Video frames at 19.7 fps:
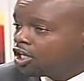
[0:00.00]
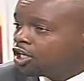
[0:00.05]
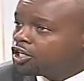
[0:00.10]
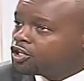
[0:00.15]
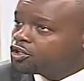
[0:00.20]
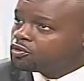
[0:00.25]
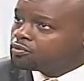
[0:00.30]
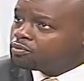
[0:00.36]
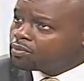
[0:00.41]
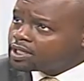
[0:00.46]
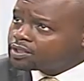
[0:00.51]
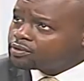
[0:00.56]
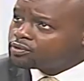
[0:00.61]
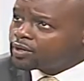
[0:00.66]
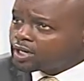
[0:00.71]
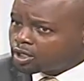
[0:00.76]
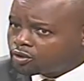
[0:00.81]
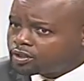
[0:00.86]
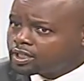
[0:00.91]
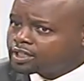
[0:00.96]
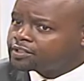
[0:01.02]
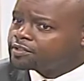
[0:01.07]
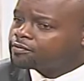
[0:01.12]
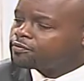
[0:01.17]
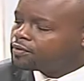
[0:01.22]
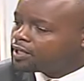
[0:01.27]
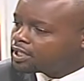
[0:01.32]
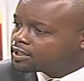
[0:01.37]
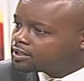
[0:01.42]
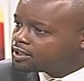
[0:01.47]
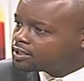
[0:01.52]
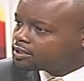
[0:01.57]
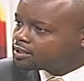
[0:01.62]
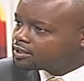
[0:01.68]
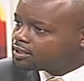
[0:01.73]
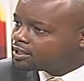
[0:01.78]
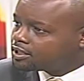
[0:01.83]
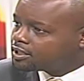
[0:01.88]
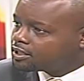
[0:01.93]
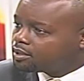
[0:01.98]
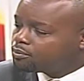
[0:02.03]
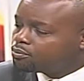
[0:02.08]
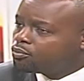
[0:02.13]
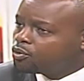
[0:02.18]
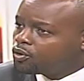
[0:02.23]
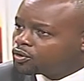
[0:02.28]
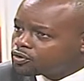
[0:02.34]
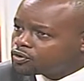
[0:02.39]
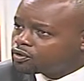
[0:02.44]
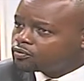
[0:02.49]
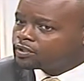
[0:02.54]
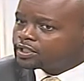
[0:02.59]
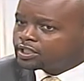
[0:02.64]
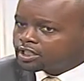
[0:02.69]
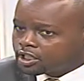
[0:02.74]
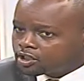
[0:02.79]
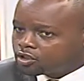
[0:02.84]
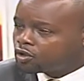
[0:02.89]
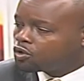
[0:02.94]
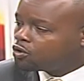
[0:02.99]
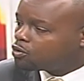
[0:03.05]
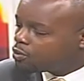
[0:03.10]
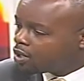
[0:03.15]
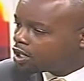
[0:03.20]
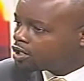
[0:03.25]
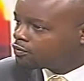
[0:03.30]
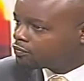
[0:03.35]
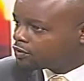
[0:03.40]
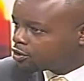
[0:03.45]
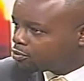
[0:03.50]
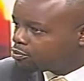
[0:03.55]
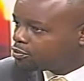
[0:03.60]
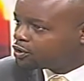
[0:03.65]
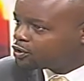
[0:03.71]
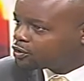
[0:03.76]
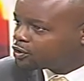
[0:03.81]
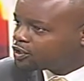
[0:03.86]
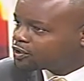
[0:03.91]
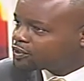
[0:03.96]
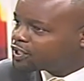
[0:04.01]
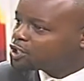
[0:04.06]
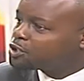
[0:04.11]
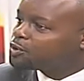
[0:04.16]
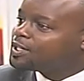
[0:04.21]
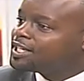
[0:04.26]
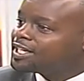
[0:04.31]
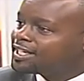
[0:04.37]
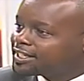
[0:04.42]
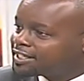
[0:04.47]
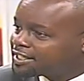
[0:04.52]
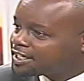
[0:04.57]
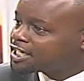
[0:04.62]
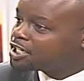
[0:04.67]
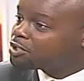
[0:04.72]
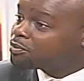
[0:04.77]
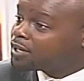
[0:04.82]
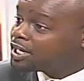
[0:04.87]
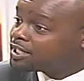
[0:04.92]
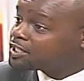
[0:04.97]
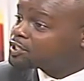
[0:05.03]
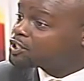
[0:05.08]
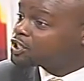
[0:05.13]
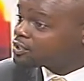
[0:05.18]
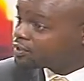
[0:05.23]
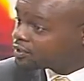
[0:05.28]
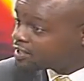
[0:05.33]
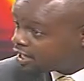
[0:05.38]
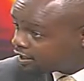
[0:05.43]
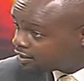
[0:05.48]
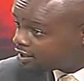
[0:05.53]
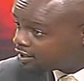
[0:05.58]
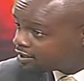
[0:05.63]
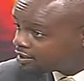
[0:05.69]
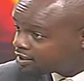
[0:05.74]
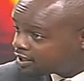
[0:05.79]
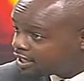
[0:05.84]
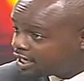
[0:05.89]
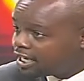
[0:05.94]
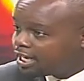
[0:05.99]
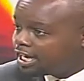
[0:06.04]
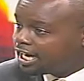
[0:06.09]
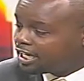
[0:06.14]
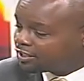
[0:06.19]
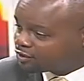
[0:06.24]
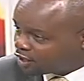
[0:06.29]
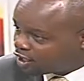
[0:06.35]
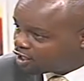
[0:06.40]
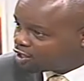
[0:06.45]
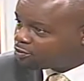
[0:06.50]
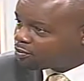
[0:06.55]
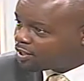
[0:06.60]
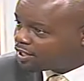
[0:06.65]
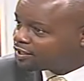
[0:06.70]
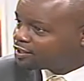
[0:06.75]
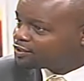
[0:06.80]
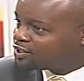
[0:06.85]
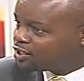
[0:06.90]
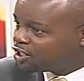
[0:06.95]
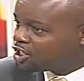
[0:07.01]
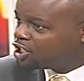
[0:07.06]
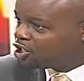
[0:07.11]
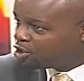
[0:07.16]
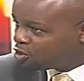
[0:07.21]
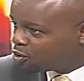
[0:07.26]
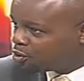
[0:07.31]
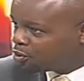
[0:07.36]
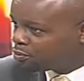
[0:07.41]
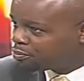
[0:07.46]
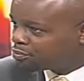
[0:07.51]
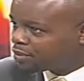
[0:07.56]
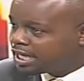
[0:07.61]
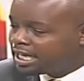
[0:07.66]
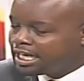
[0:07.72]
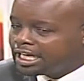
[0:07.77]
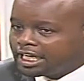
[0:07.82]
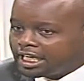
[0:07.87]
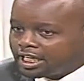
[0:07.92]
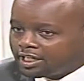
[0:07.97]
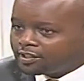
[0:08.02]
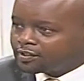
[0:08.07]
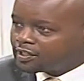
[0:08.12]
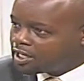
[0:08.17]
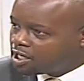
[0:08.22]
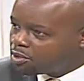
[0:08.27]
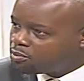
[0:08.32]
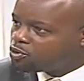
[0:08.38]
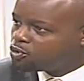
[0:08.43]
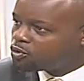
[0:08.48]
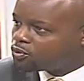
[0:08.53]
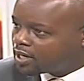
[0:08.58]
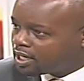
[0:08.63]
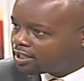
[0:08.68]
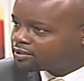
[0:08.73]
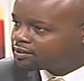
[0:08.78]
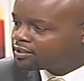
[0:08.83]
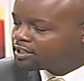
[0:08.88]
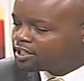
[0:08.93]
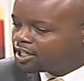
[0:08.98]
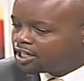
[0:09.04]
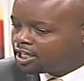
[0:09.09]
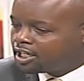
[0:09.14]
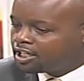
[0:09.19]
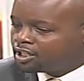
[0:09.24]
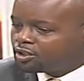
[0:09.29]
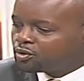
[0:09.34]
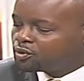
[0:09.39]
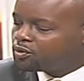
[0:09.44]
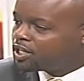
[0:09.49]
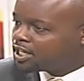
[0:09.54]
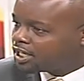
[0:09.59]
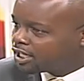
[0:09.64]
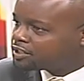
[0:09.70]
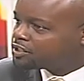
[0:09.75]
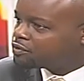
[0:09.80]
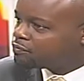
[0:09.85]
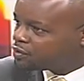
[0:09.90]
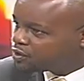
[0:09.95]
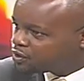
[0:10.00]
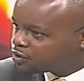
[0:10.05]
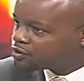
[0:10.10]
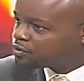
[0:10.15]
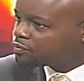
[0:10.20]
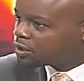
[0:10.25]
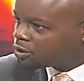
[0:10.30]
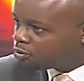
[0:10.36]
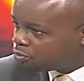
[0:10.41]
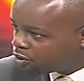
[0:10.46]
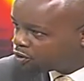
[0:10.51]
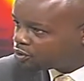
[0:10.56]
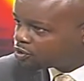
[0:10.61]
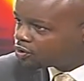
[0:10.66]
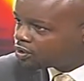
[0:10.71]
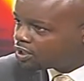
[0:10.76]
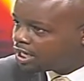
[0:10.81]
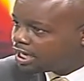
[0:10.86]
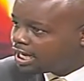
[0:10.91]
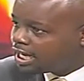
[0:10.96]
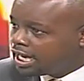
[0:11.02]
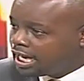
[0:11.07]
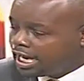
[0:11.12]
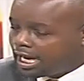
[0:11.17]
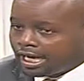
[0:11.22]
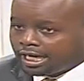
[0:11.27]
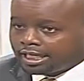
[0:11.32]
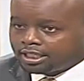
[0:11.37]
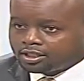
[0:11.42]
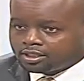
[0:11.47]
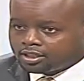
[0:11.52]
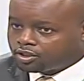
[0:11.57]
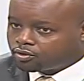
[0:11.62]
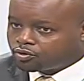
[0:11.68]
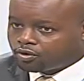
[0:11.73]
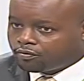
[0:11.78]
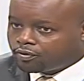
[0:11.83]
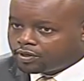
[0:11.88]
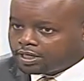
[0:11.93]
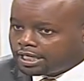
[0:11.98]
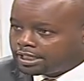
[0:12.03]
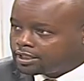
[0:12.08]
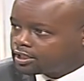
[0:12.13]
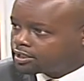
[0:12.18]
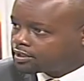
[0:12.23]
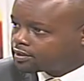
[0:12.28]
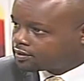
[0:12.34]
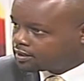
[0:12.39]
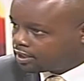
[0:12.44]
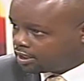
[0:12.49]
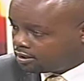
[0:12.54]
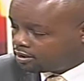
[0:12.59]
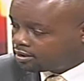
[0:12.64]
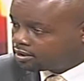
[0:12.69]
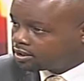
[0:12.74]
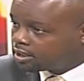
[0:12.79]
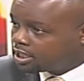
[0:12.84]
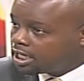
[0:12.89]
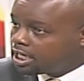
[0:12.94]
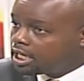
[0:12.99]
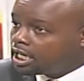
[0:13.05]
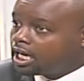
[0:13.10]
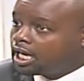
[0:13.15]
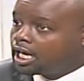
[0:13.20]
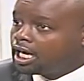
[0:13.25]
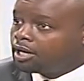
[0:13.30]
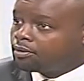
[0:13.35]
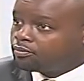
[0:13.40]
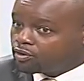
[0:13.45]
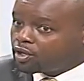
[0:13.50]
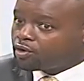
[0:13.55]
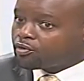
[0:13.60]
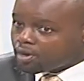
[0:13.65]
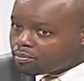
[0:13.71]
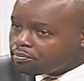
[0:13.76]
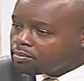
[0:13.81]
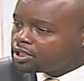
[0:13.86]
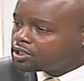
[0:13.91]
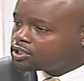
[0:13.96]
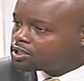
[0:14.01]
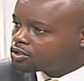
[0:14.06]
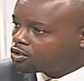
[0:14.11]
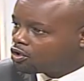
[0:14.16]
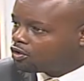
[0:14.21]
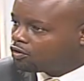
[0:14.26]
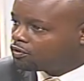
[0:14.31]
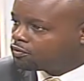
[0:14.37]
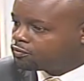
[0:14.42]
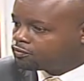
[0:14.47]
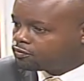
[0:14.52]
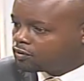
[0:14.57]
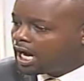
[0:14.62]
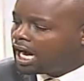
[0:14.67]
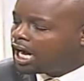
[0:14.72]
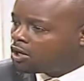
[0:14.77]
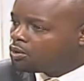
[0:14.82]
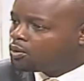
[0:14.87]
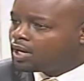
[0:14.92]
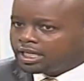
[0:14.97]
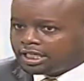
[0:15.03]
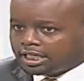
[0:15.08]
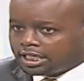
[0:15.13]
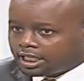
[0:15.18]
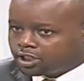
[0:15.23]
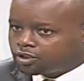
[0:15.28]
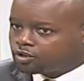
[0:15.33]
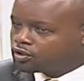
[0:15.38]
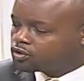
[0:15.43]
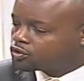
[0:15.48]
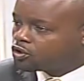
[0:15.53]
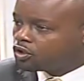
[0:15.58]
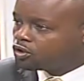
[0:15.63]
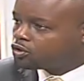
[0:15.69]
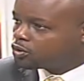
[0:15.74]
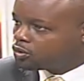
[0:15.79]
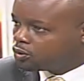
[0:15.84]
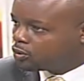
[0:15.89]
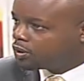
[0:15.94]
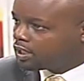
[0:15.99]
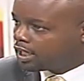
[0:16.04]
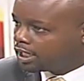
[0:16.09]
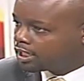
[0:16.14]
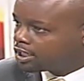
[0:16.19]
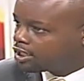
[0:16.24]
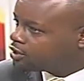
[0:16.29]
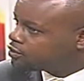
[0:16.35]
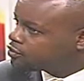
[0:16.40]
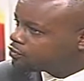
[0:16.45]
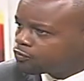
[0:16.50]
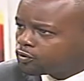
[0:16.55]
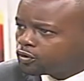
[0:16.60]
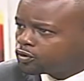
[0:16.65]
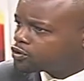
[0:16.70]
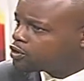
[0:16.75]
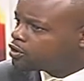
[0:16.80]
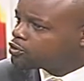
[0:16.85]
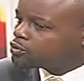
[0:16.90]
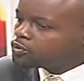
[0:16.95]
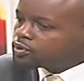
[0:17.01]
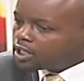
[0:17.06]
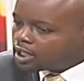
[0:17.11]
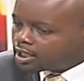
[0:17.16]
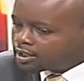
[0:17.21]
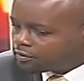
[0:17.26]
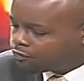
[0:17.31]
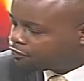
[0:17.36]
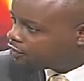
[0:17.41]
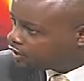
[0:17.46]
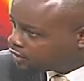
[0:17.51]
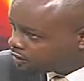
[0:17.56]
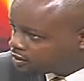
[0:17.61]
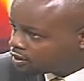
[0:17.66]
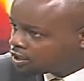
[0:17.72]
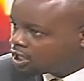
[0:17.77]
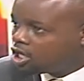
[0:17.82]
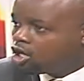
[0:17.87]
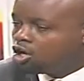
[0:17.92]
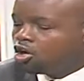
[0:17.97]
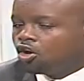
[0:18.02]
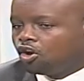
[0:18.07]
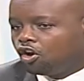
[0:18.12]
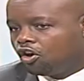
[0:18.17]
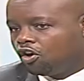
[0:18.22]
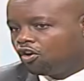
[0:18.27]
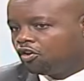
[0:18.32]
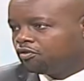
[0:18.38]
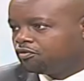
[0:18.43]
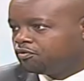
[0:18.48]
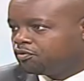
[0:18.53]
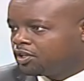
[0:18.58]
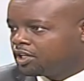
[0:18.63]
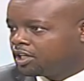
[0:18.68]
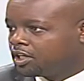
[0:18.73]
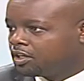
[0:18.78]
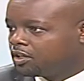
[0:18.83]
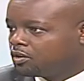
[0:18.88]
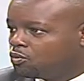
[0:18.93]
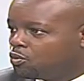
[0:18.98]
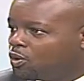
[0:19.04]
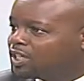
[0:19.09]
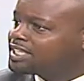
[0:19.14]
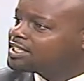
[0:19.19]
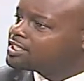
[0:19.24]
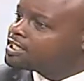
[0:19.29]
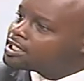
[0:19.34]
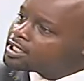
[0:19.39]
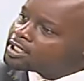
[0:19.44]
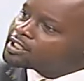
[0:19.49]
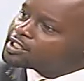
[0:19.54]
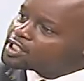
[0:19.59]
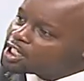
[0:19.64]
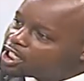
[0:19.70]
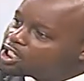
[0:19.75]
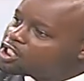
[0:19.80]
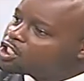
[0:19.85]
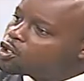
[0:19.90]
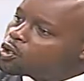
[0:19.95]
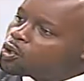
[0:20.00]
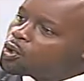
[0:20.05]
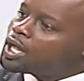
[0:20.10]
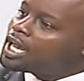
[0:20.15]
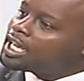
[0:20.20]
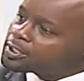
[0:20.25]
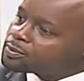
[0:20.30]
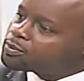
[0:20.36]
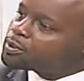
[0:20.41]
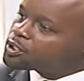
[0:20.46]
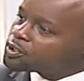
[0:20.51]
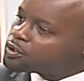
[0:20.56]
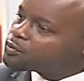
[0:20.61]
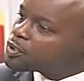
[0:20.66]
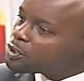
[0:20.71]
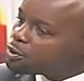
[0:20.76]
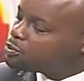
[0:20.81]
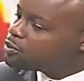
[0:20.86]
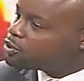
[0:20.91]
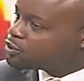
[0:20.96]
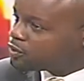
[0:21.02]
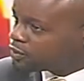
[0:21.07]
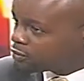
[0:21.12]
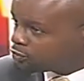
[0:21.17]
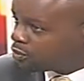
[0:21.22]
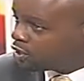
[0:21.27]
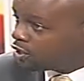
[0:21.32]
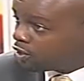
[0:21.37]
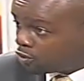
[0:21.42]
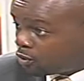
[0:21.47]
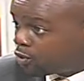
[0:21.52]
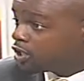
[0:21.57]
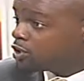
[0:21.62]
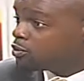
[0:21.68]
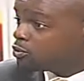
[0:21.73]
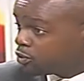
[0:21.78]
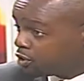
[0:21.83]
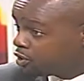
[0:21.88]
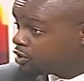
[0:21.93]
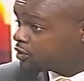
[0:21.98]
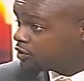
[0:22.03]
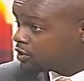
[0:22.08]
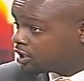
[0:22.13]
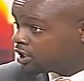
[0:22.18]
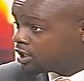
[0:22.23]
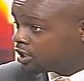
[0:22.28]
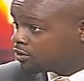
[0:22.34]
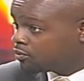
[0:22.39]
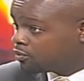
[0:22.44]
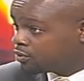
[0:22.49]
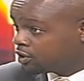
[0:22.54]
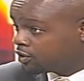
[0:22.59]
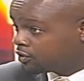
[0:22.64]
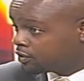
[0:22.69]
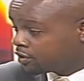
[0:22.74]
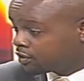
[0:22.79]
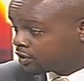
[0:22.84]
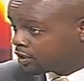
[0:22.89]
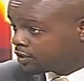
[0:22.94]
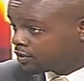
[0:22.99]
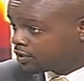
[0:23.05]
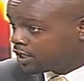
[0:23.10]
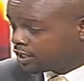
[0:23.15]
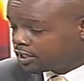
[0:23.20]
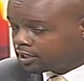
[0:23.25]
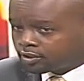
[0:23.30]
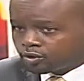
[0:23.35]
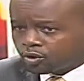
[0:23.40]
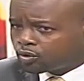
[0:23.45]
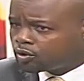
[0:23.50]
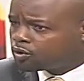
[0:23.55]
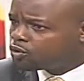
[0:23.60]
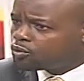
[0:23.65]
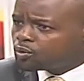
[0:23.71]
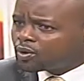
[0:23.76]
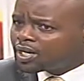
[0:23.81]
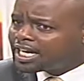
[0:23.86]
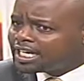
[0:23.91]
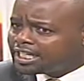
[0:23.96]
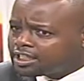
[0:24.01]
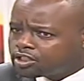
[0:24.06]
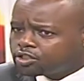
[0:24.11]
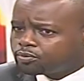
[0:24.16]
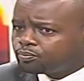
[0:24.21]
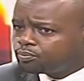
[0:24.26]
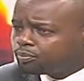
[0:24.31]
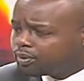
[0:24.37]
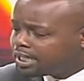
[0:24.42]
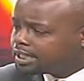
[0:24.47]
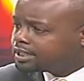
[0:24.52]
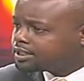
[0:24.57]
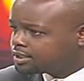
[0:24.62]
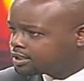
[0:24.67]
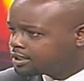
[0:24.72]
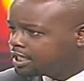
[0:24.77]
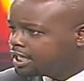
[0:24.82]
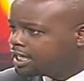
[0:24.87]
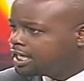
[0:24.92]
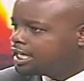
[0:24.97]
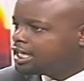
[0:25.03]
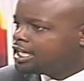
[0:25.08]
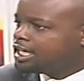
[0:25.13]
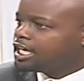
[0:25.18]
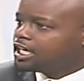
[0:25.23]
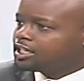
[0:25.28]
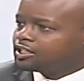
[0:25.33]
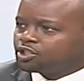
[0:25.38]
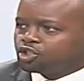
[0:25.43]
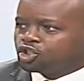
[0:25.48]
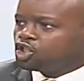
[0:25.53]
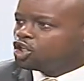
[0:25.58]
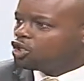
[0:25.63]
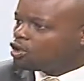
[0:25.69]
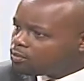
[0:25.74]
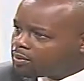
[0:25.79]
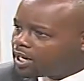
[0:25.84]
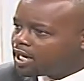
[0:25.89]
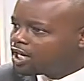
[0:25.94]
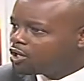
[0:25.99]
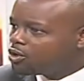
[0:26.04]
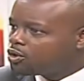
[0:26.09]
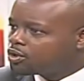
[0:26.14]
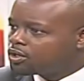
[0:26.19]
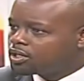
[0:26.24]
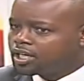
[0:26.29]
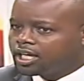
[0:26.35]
you must recognize the fact that most of the technical work of the commission is actually undertaken by the secretariat as headed by the CEO. It is him who runs the day-to-day -day activities of the commission and to a very large extent uh, the remit of how an election is going to look like is of course going to take the face of uh, what the technical aspect of the commission has been doing, mm -hmm. which, is the, which is the secretariat. So you can't place Chiloba or